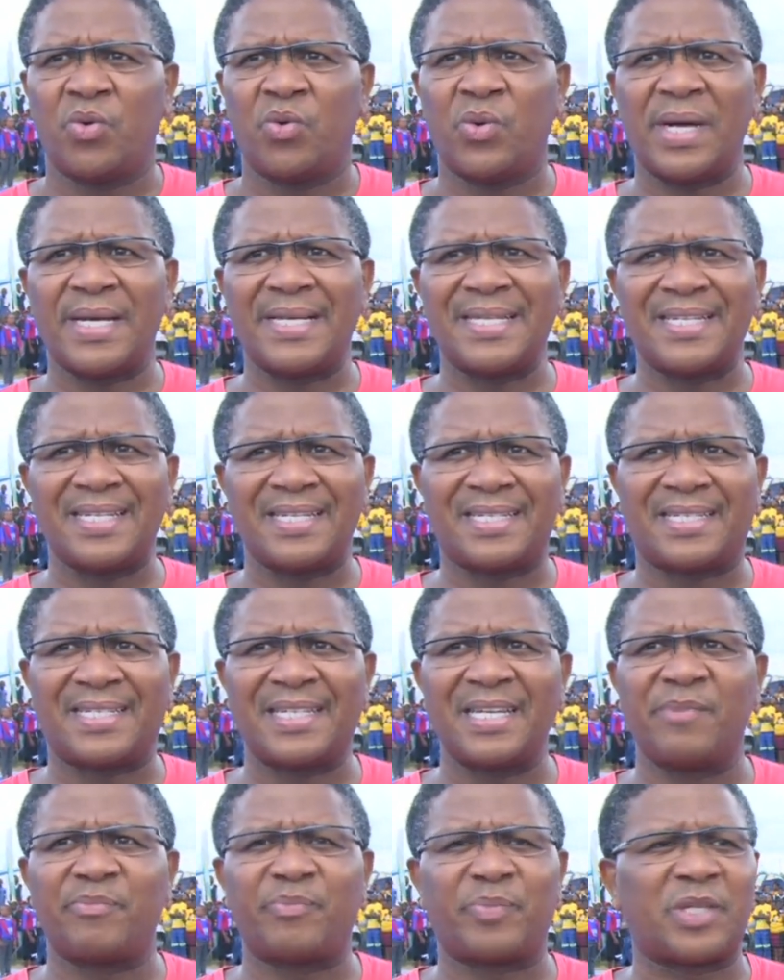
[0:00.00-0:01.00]
We're in the
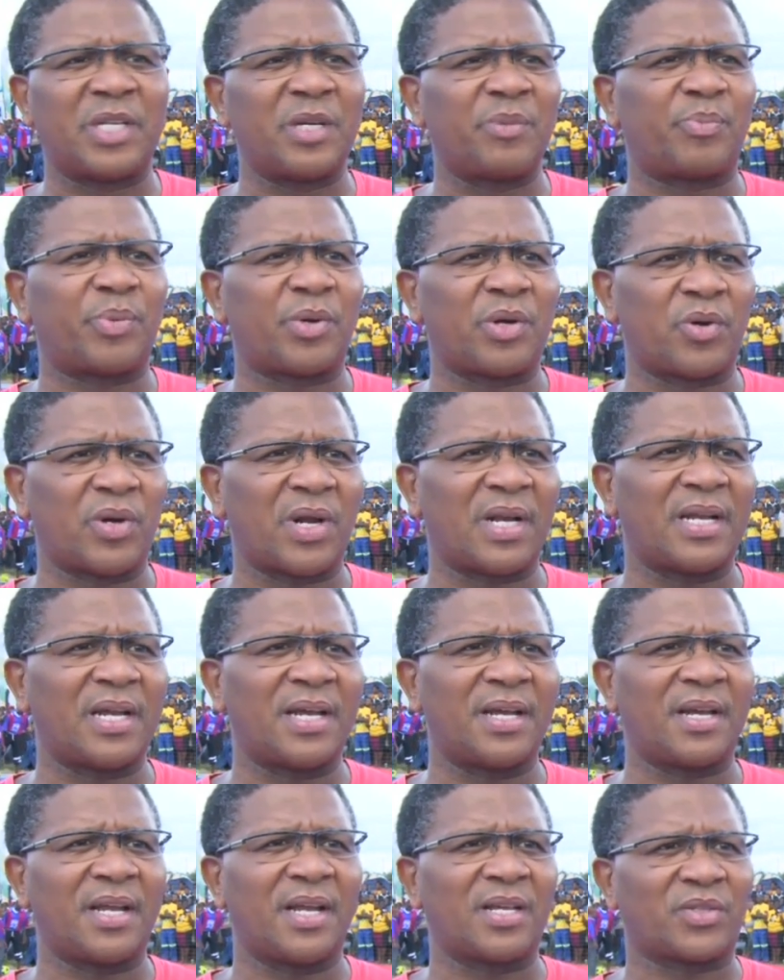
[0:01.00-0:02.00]
deep, deep rural
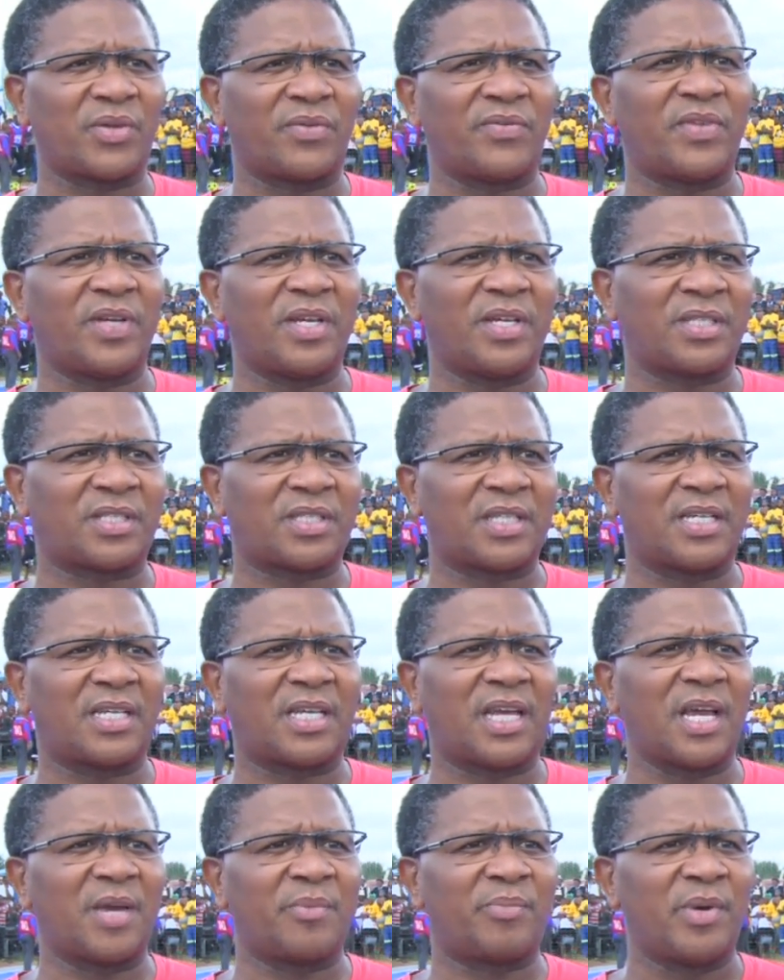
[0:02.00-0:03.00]
areas of the Eastern
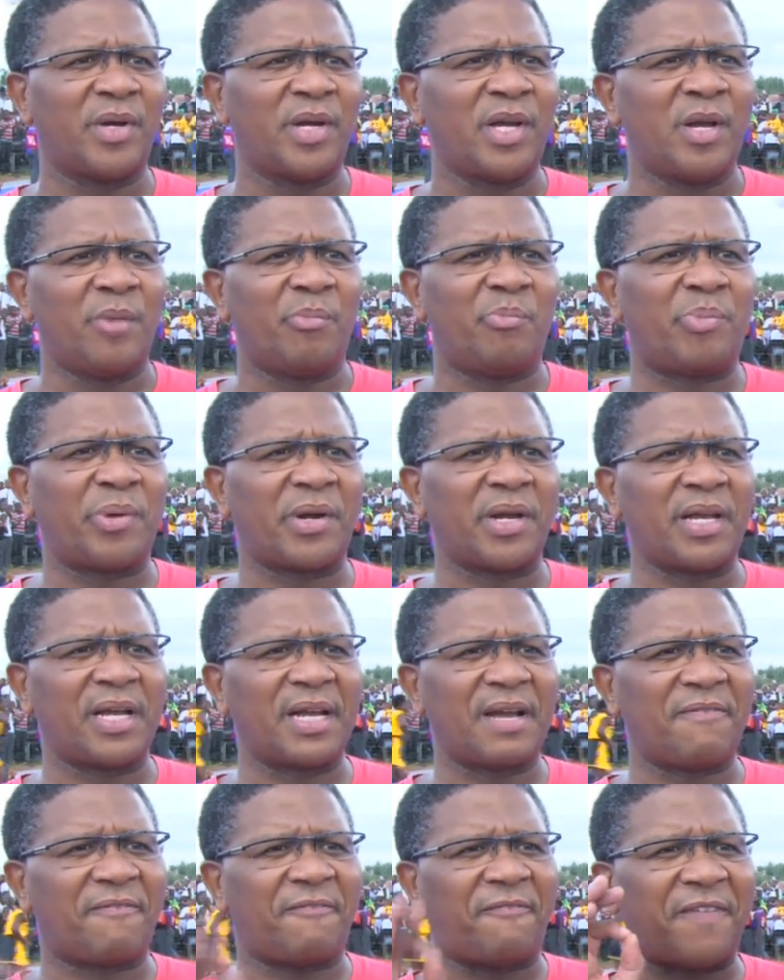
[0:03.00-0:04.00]
Cape,
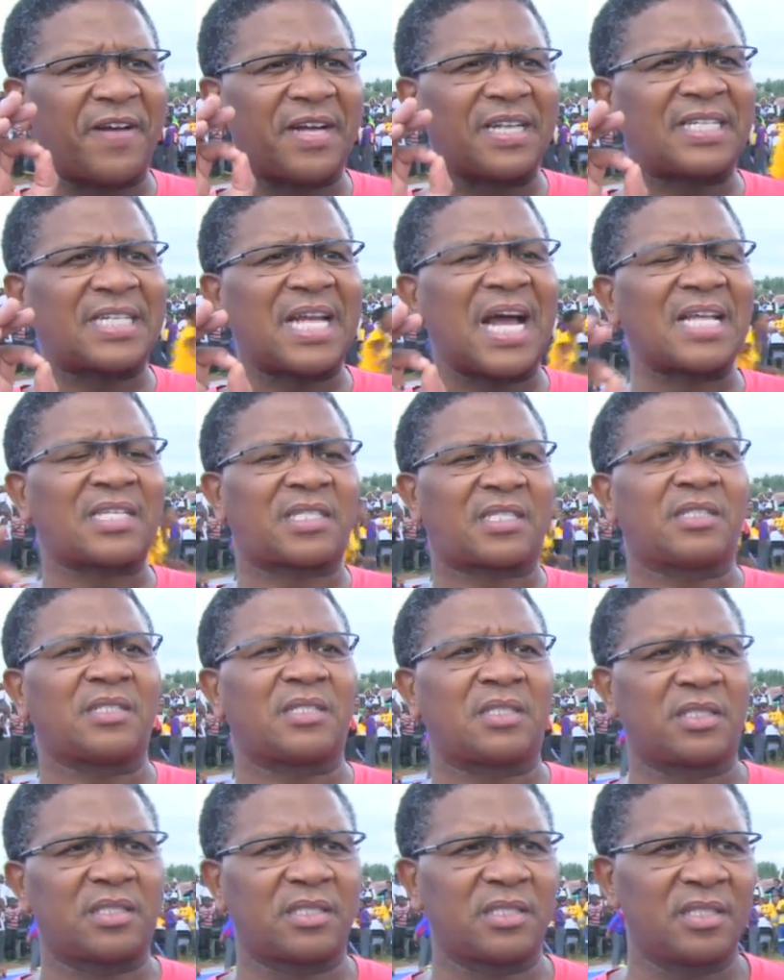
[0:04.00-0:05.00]
bringing a
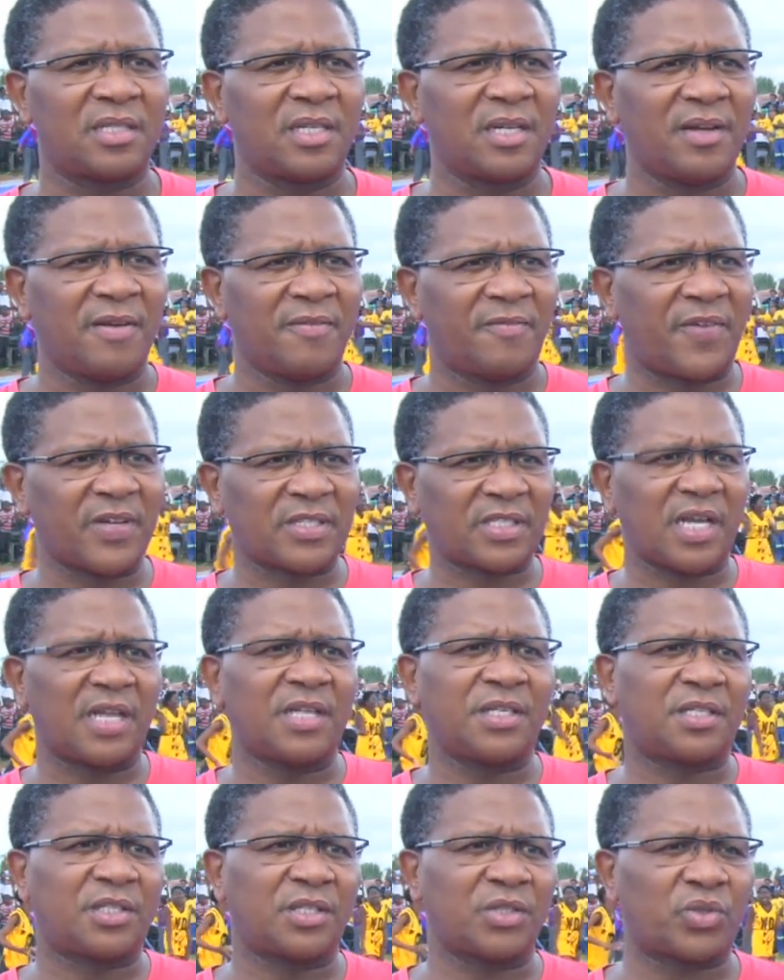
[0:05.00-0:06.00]
fantastic
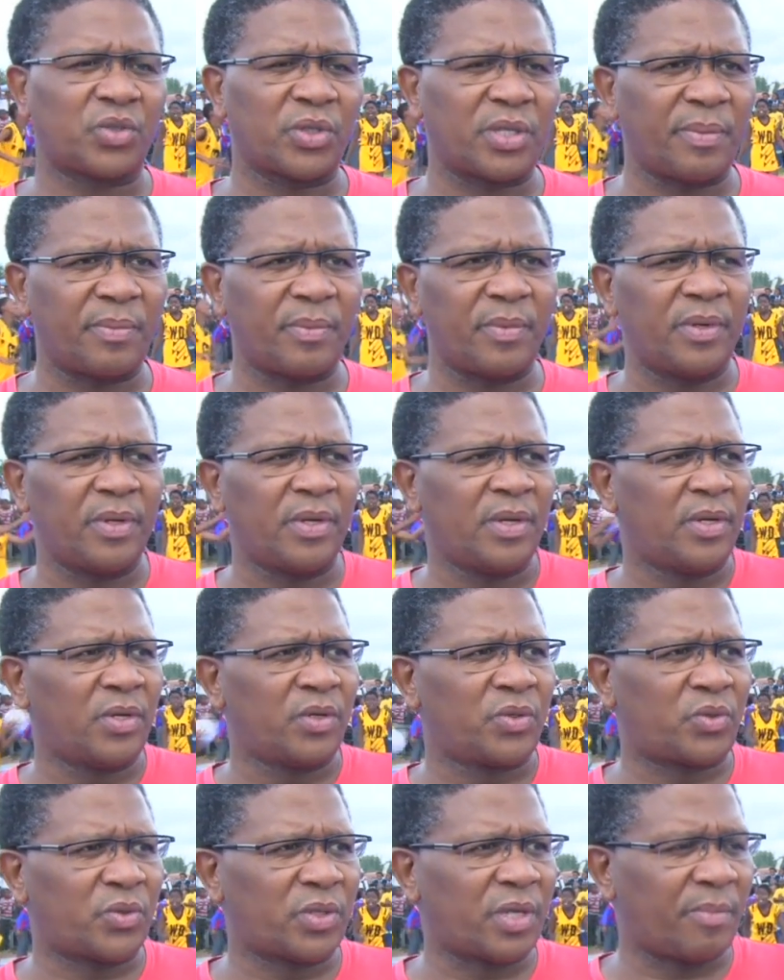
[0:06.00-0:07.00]
facility
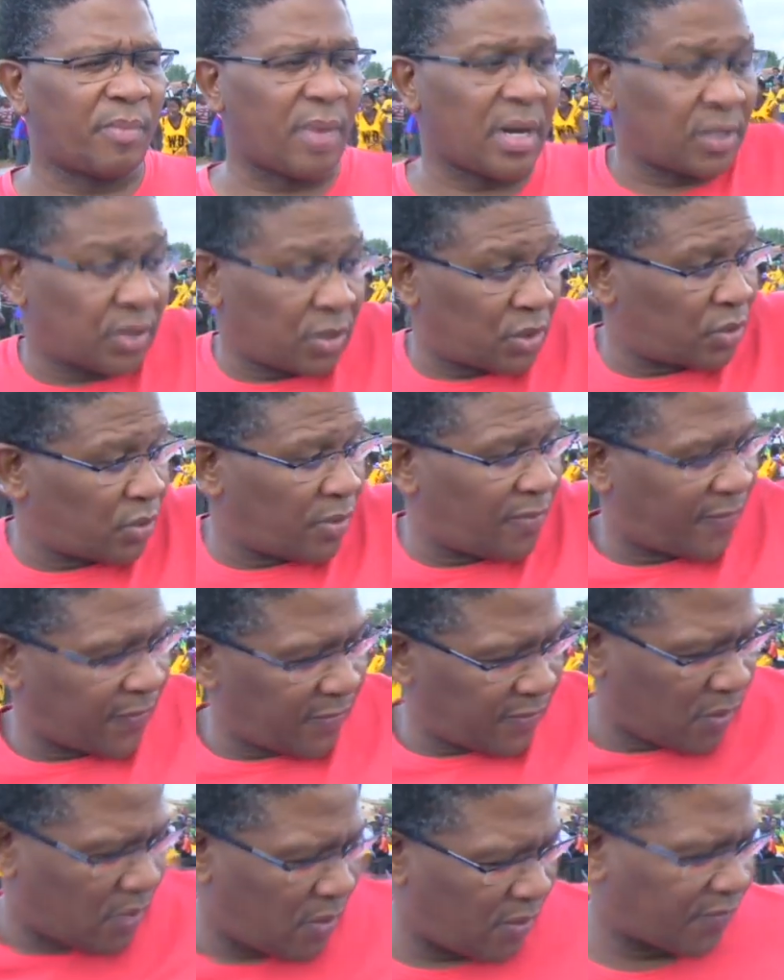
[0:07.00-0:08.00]
to the masses
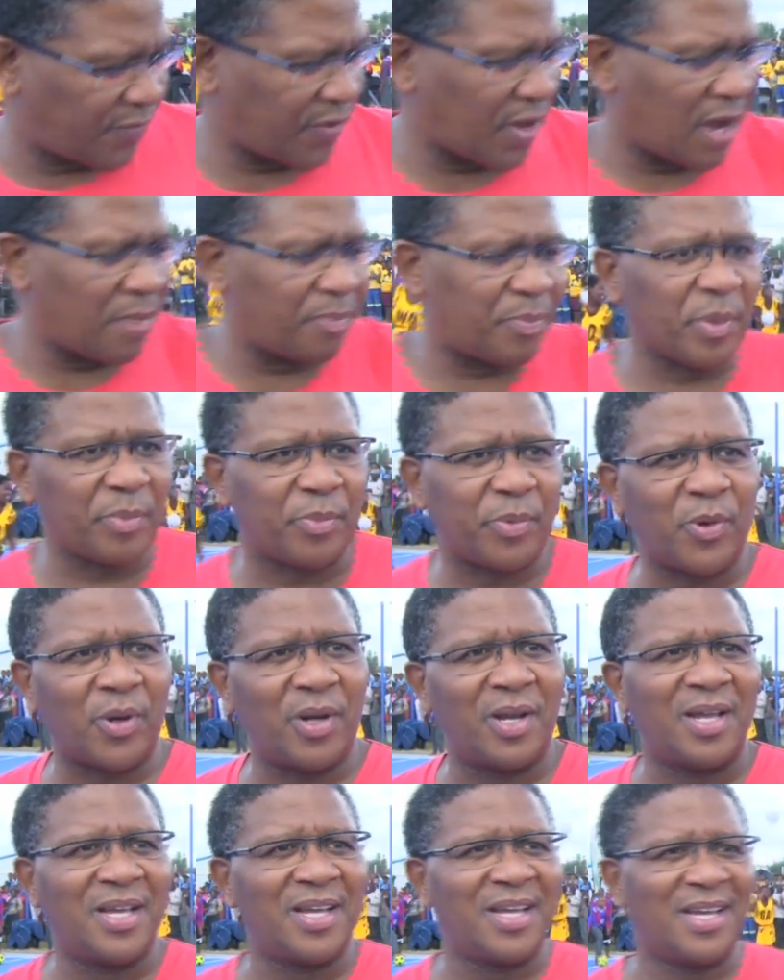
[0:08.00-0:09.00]
of young people
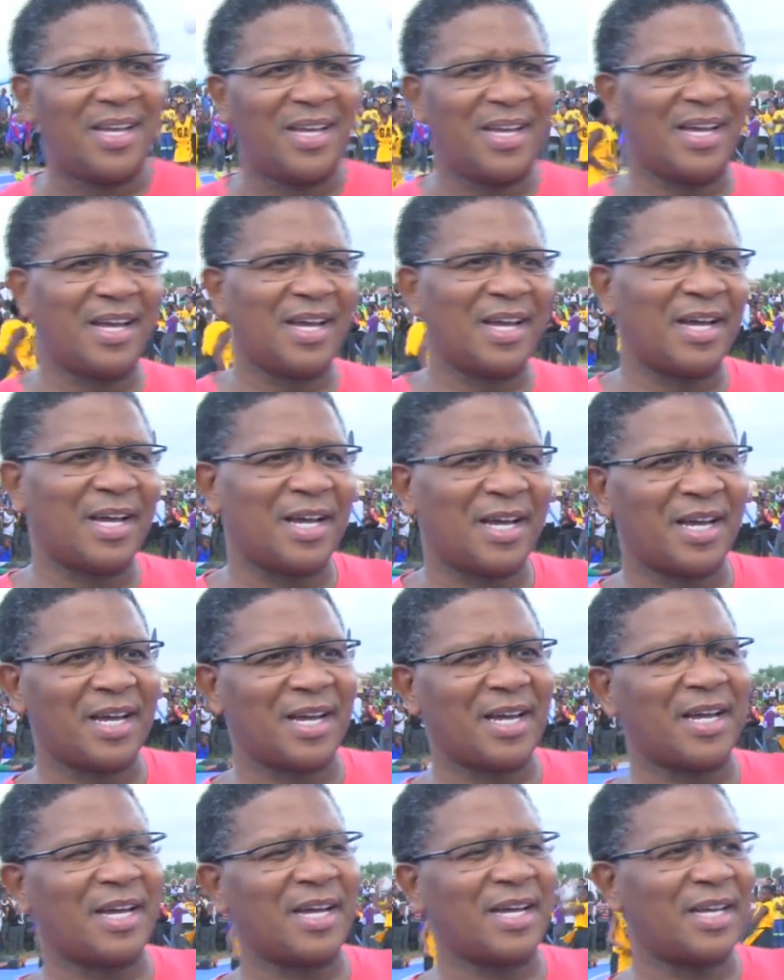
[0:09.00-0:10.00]

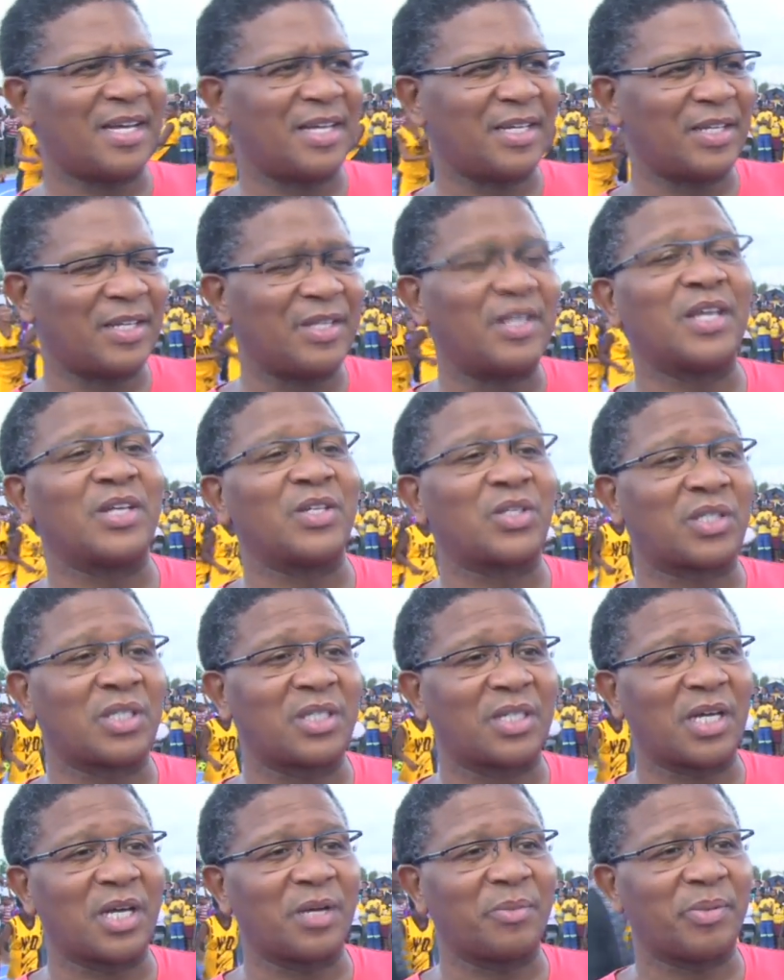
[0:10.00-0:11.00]
in the
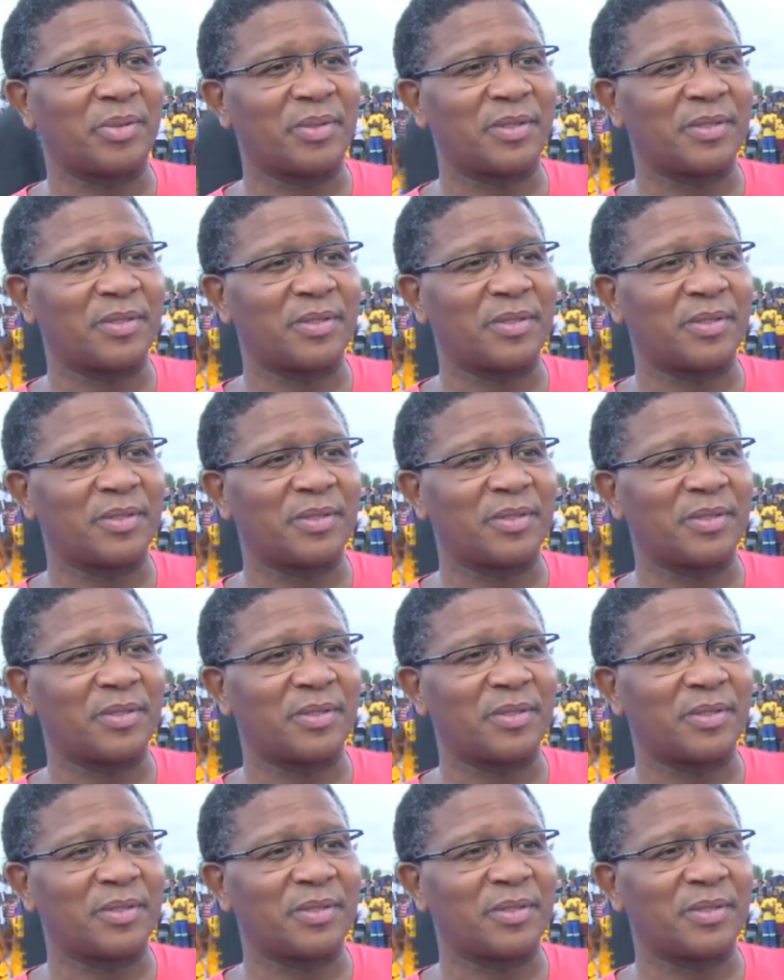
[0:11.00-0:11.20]
Eastern Cape.